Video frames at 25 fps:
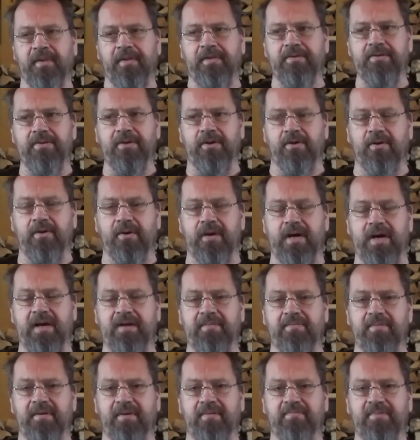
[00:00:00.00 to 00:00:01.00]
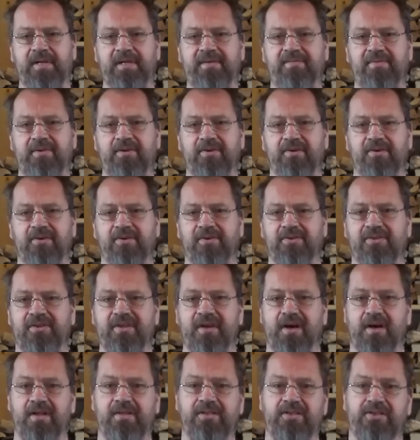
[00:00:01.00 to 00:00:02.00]
You know, I'm living on
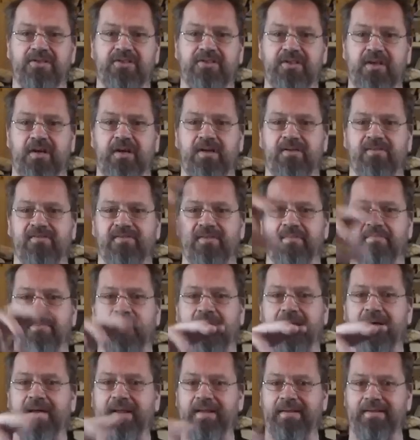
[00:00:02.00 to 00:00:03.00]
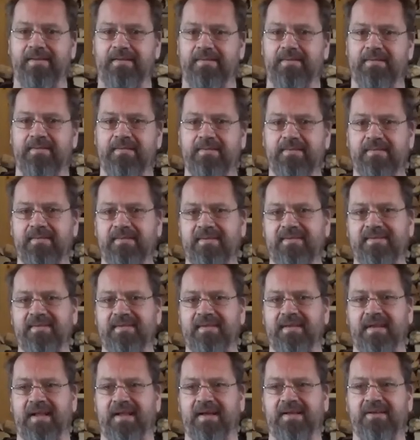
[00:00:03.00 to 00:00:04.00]
the other side of the planet.
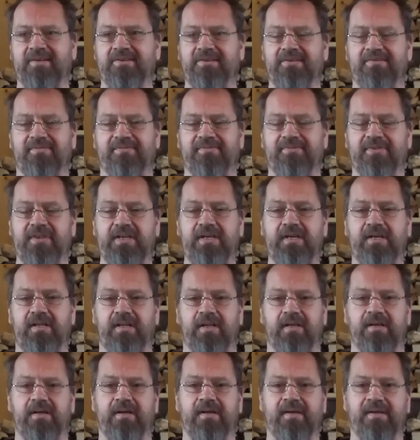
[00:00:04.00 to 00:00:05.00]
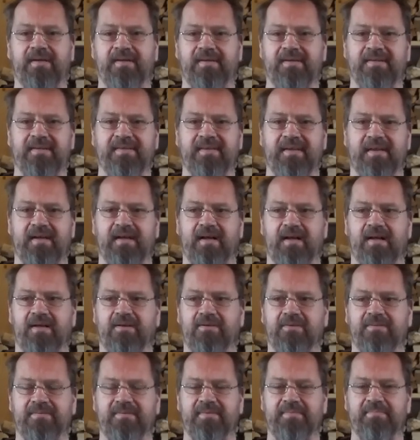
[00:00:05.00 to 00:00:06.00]
And I could feel
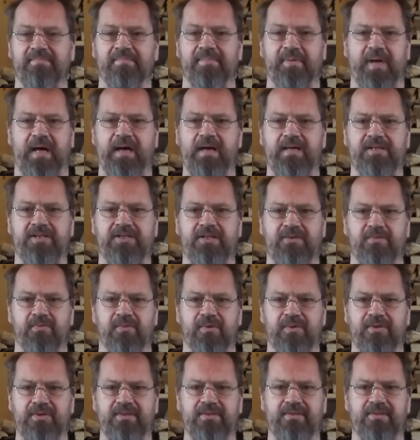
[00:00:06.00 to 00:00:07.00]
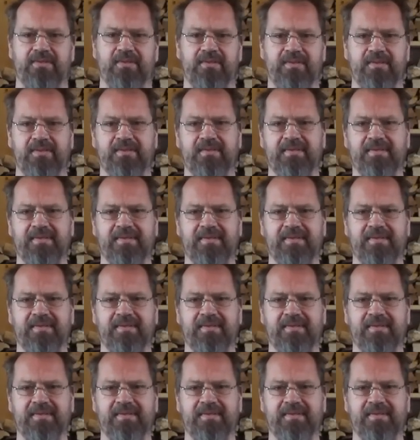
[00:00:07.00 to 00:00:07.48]
how bad she was.